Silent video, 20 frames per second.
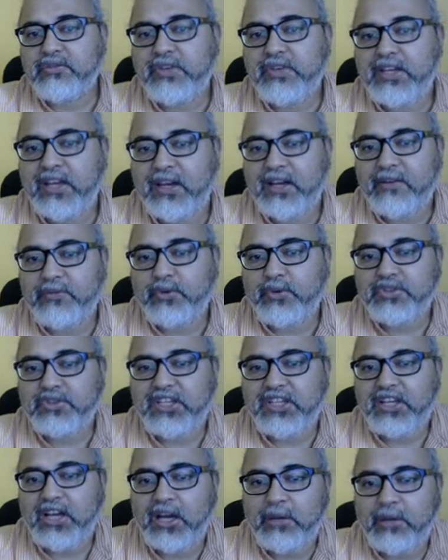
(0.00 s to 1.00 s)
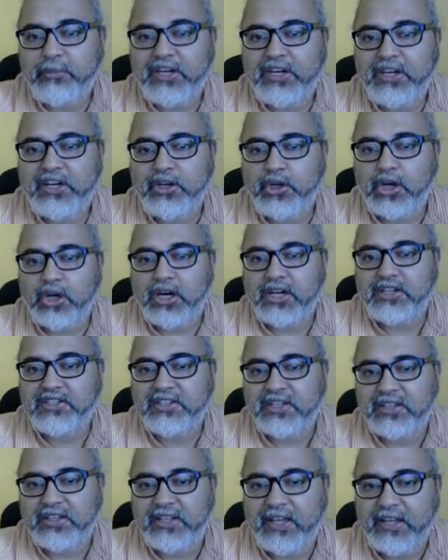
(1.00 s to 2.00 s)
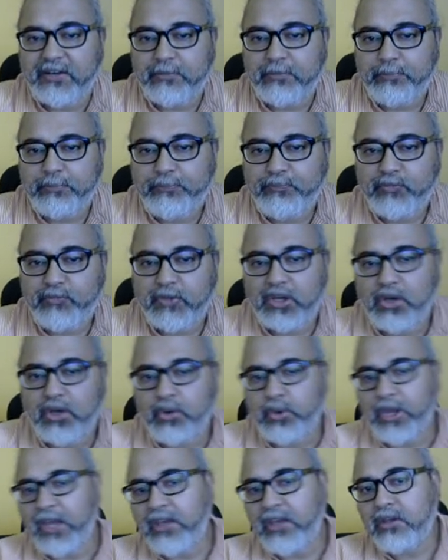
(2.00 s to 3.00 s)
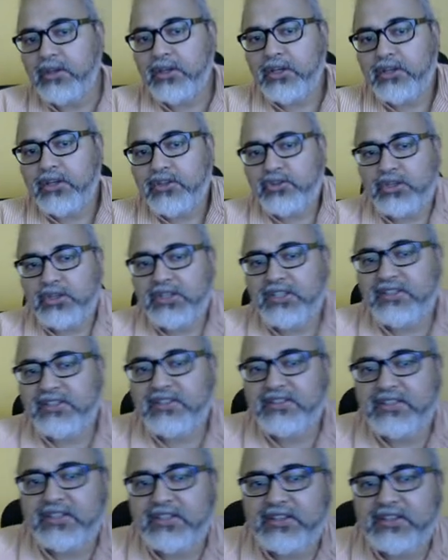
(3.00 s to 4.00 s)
we have to see how many dots are there. Okay, so this is